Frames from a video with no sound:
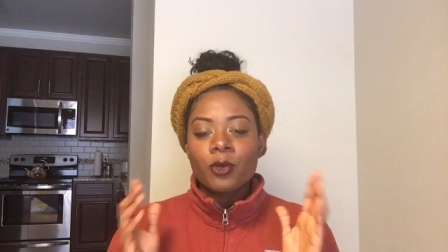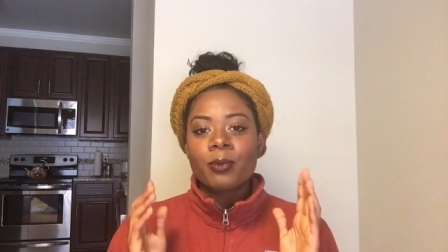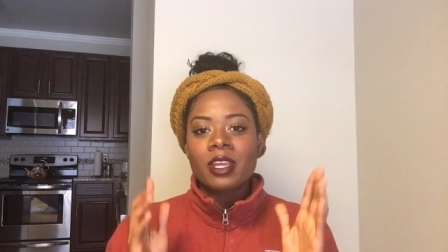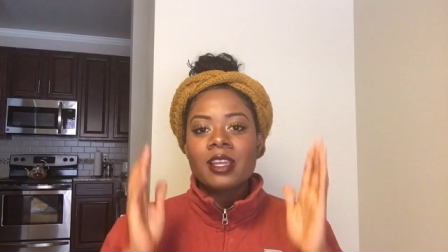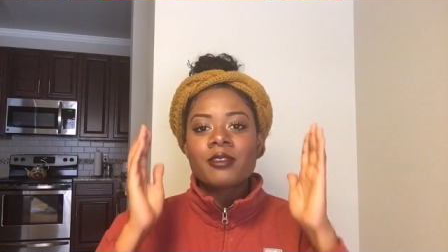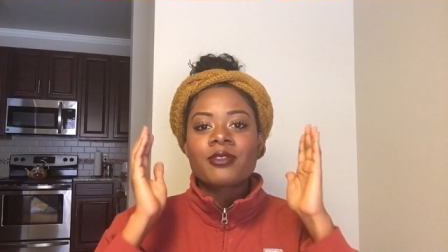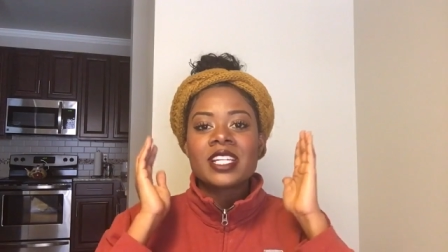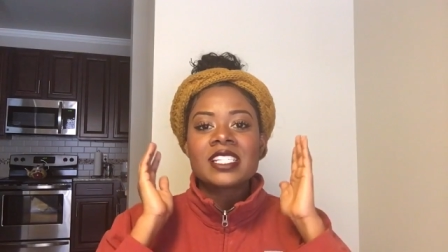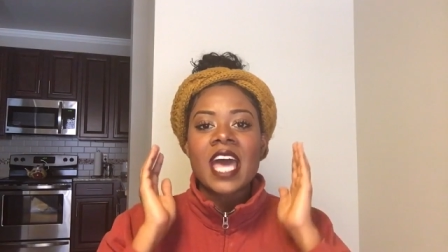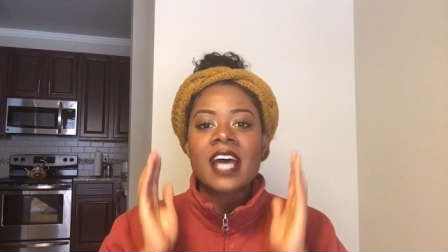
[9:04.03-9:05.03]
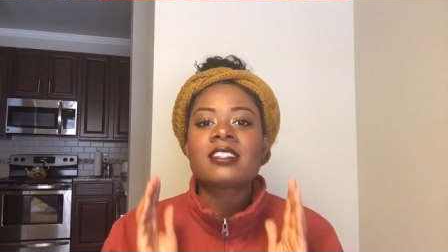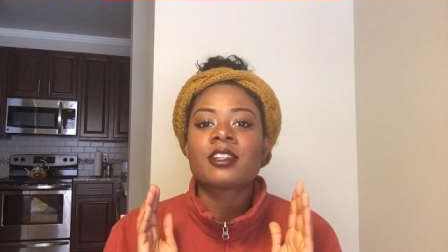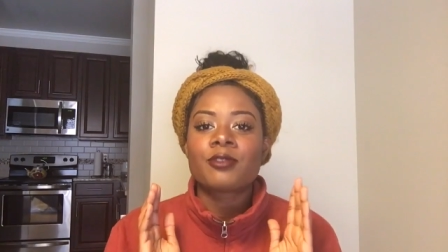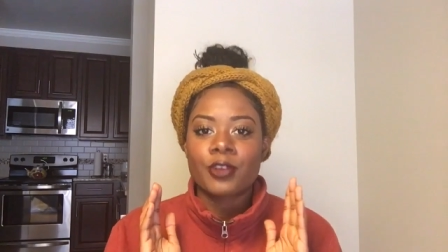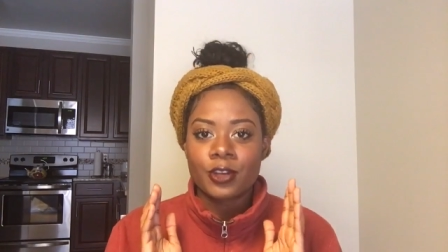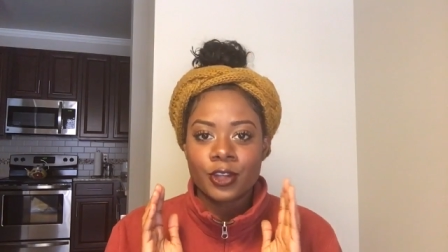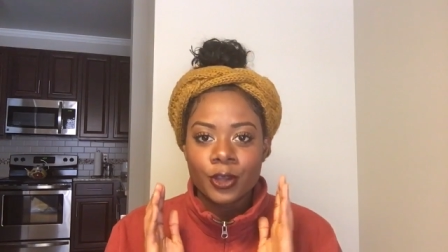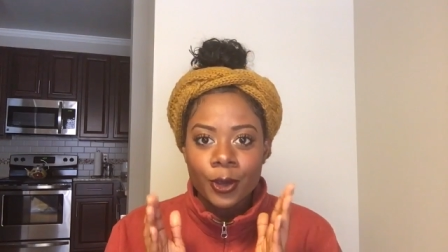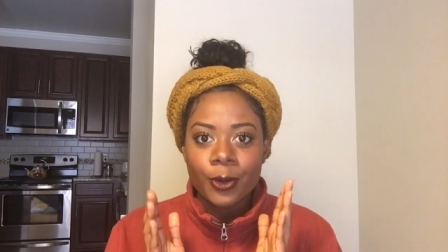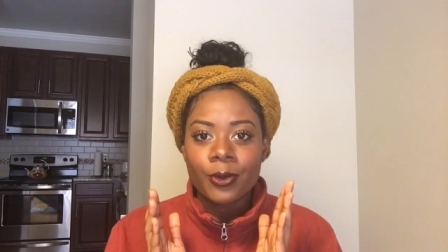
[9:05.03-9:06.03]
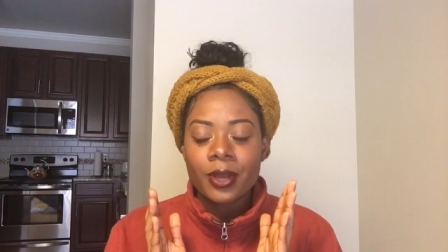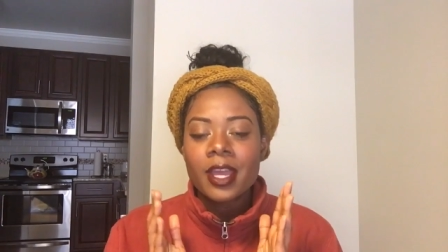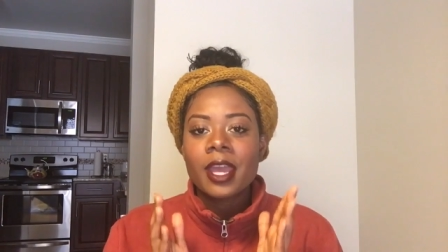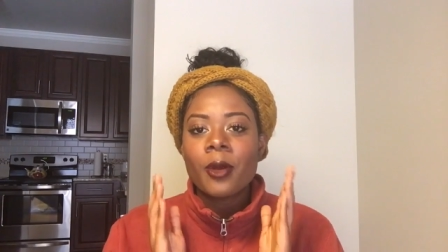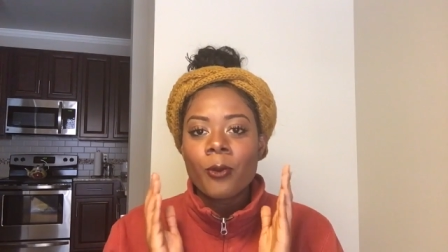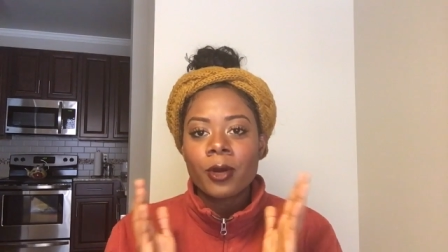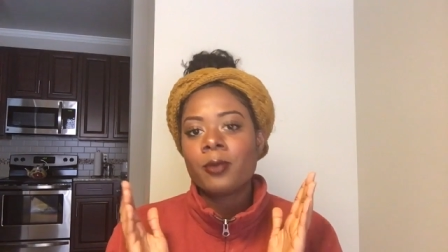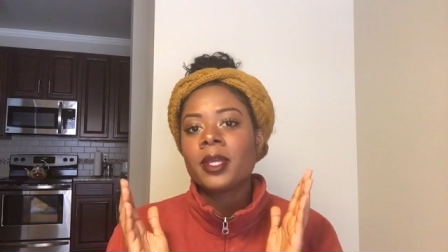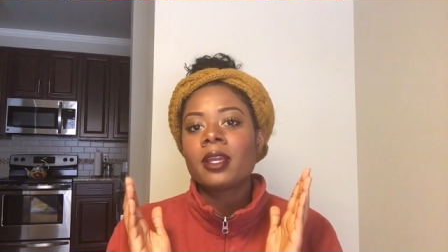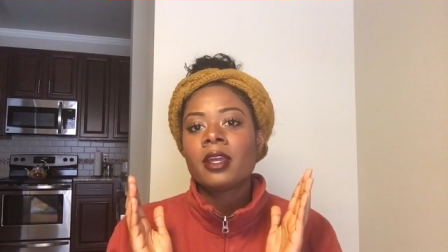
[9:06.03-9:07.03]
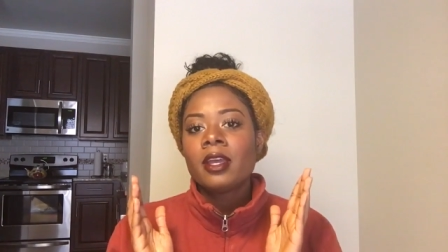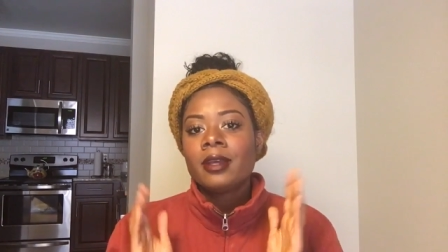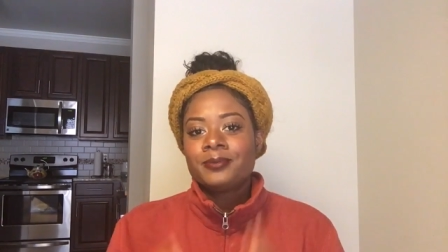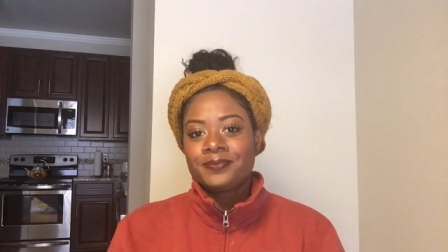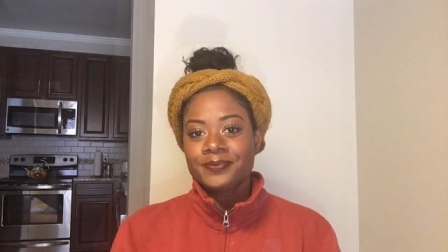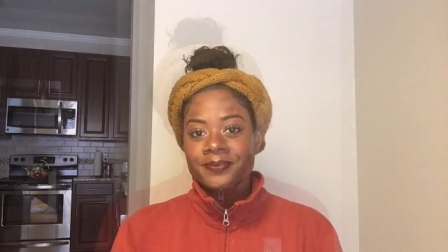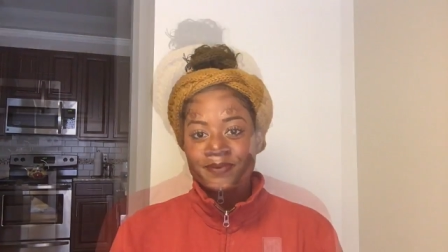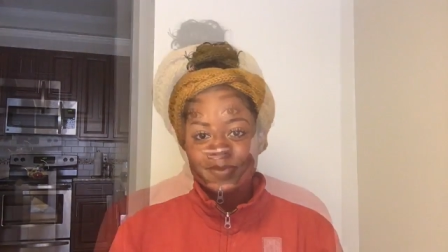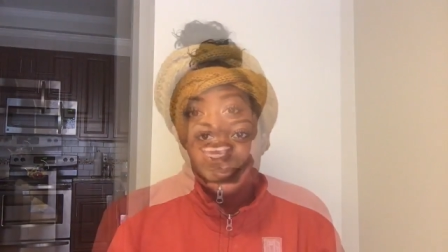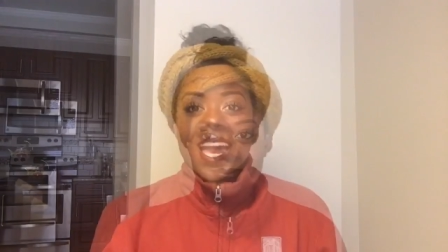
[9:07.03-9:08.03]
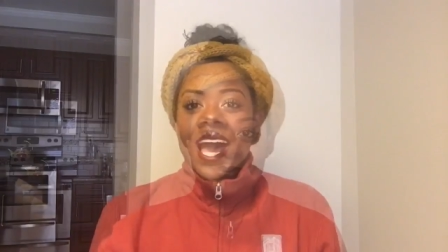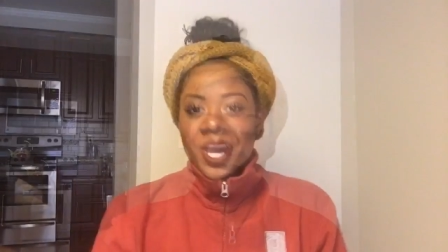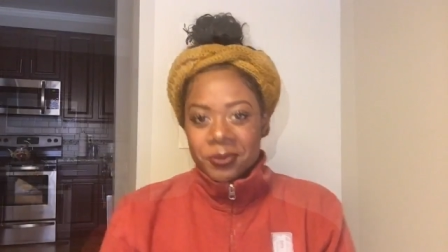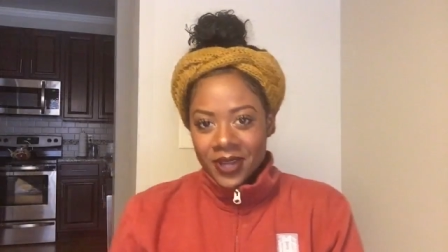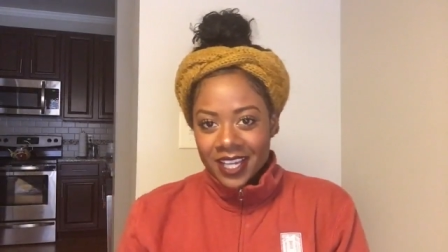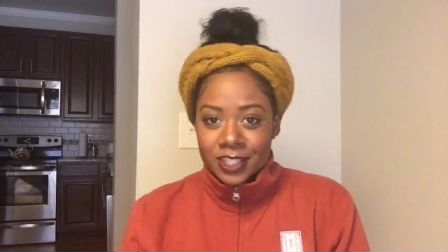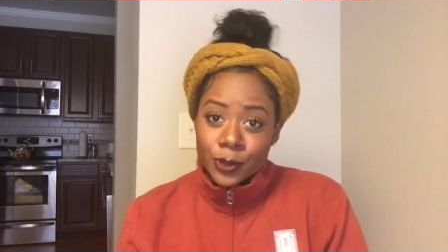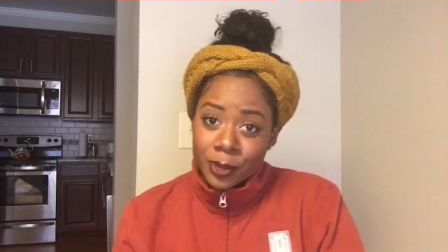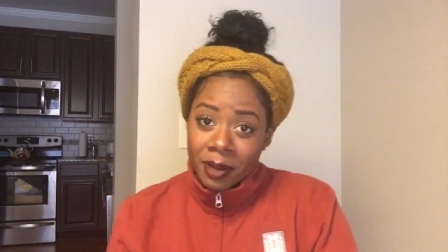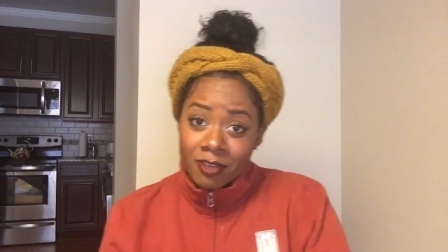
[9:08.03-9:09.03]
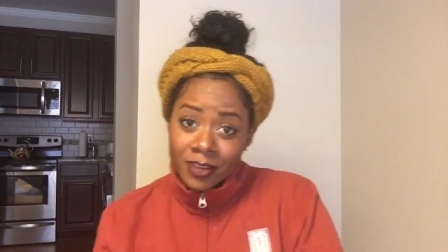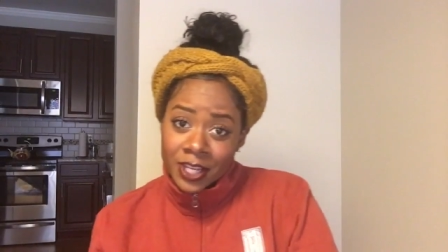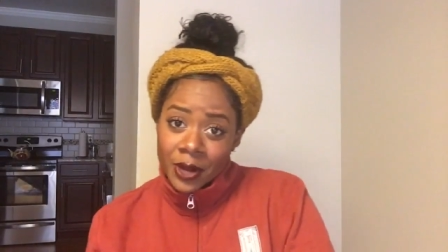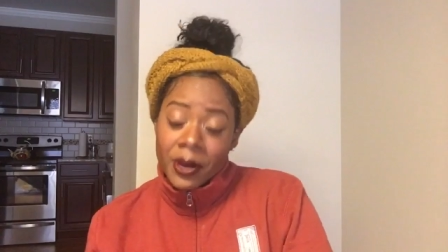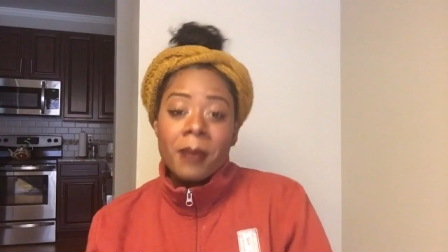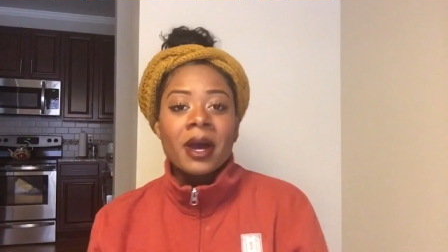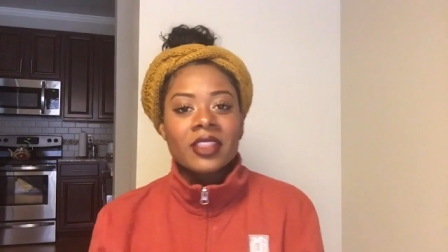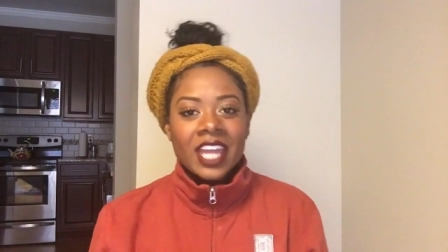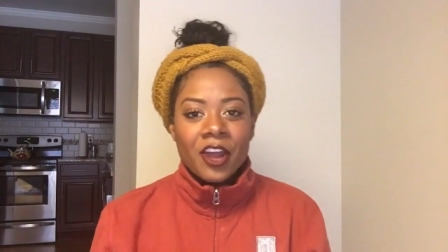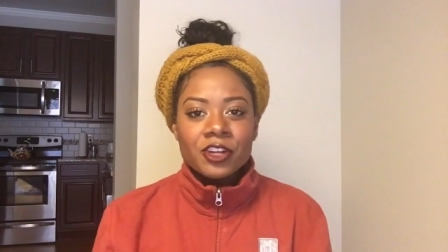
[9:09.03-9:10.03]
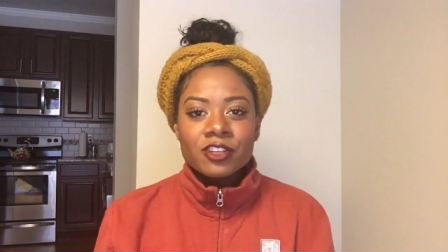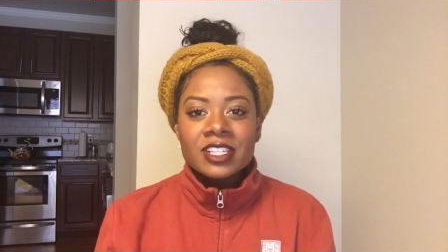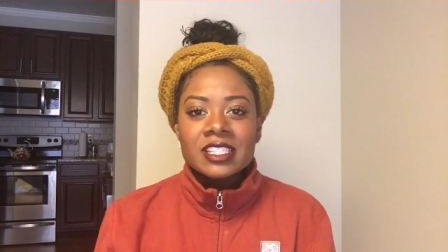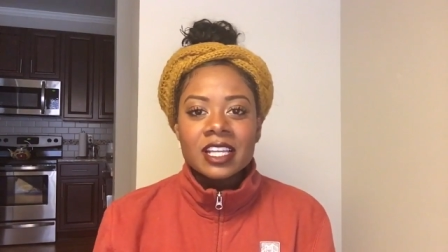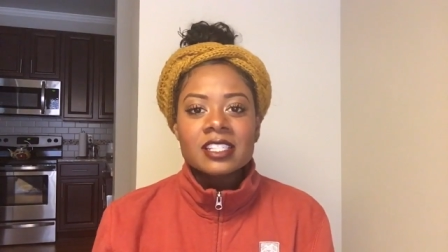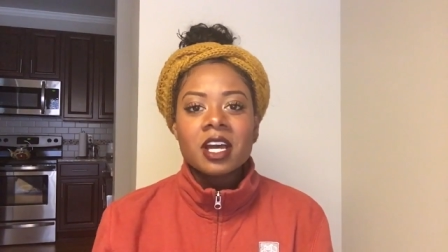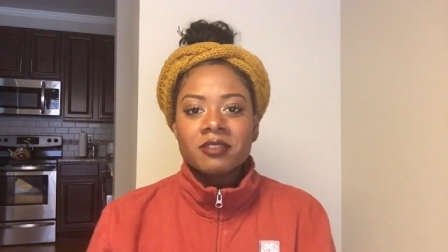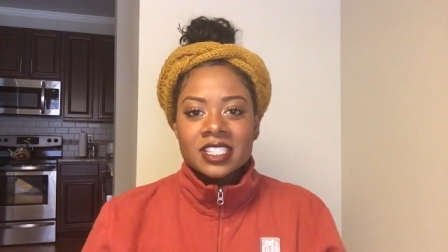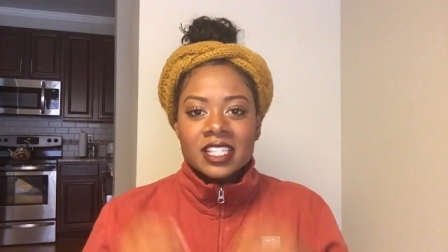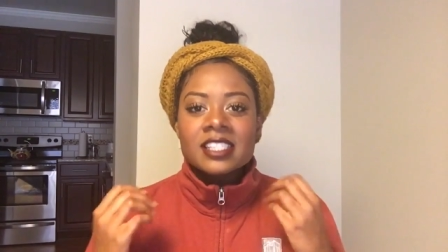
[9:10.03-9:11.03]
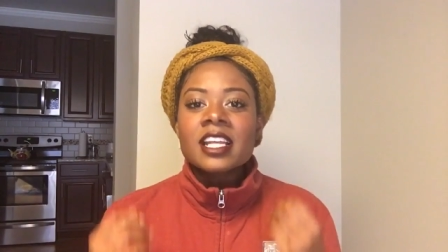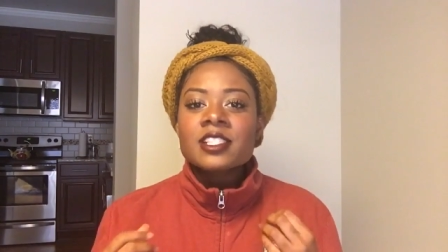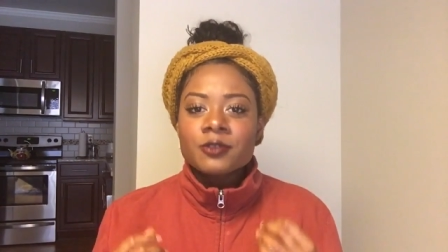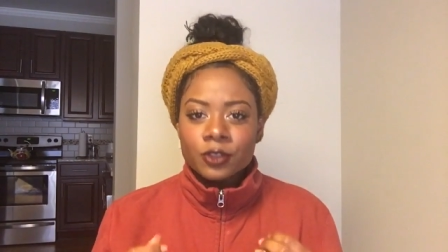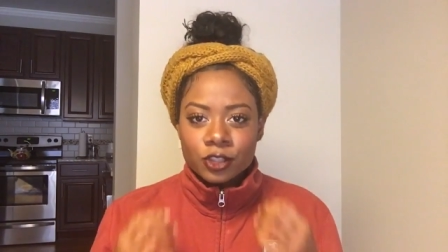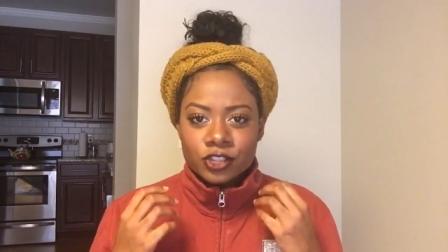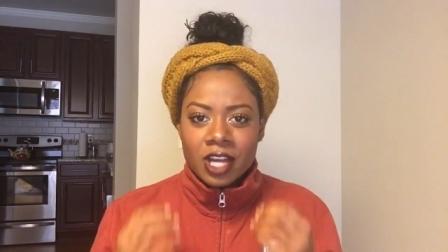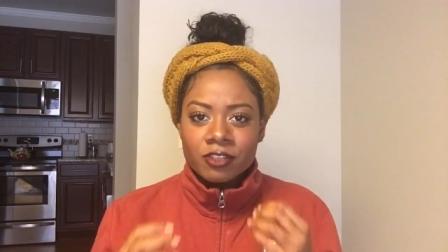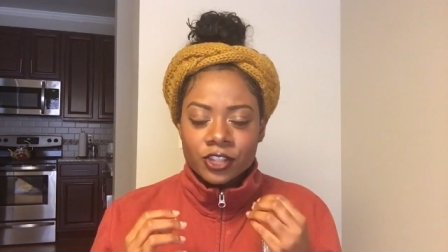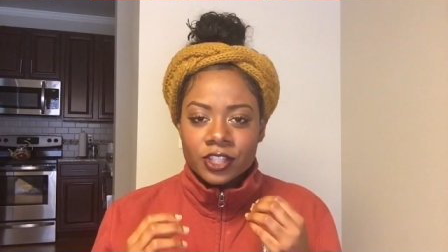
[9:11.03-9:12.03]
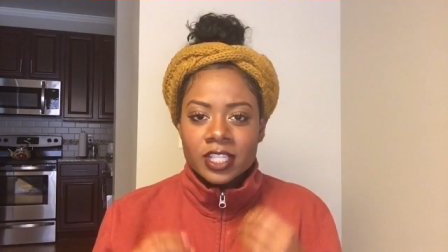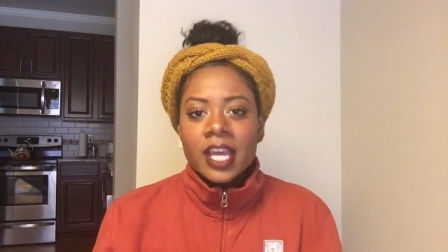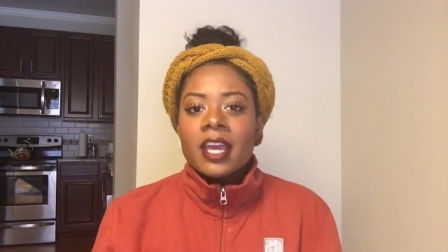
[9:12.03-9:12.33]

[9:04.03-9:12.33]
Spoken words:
will be fantastic for you. It will be. I hope you guys enjoyed my video about the characteristics of a successful travel nurse.